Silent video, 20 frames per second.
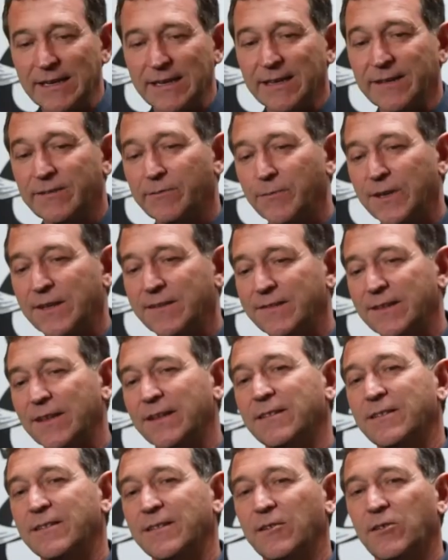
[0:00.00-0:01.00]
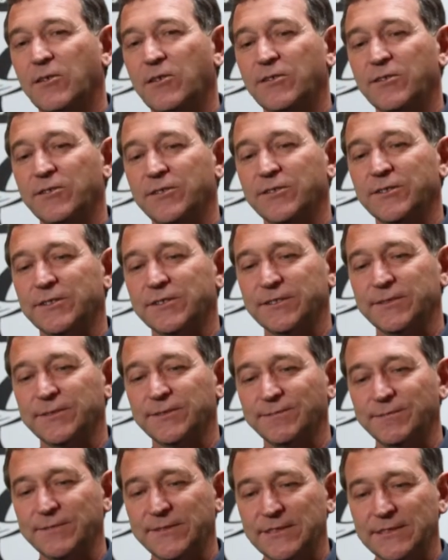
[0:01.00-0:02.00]
It means that all
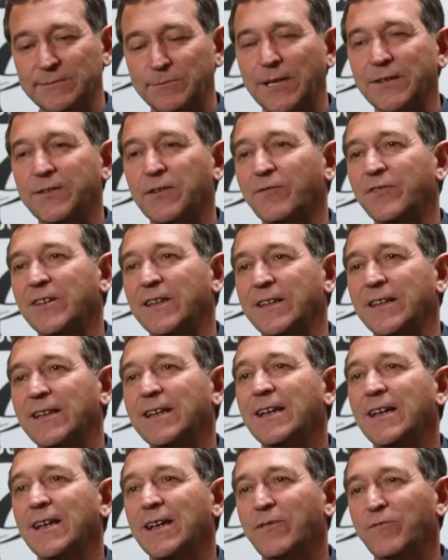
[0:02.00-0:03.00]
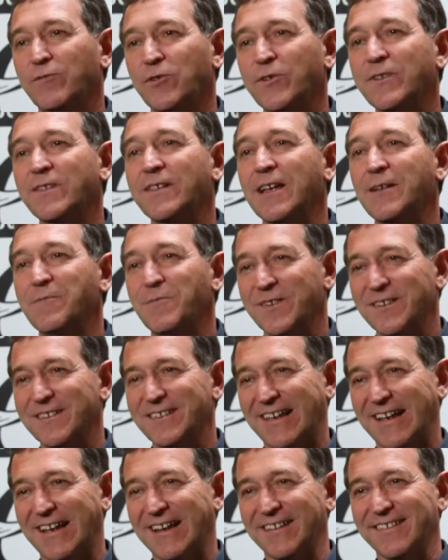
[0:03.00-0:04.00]
this part of DNA have the same
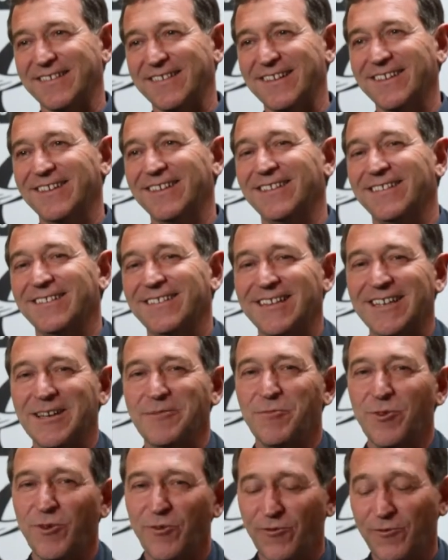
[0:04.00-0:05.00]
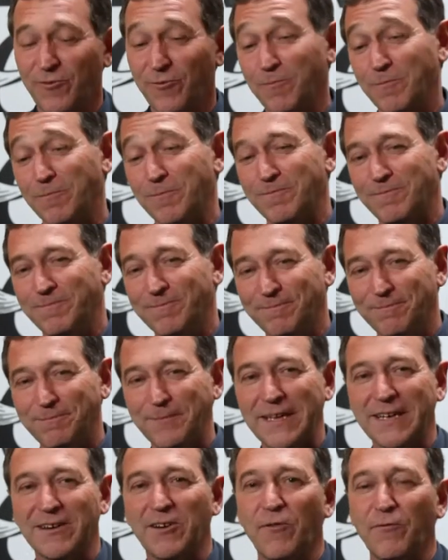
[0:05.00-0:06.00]
size in terms of
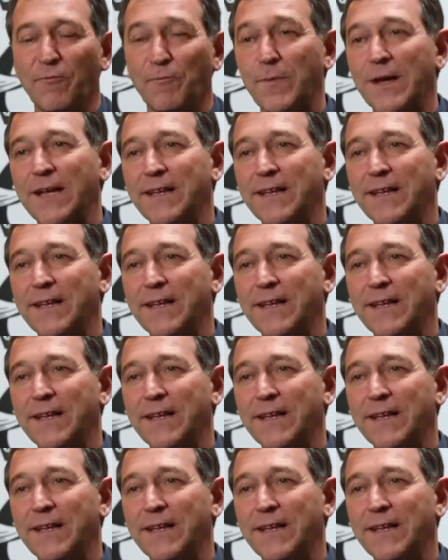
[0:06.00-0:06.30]
pair of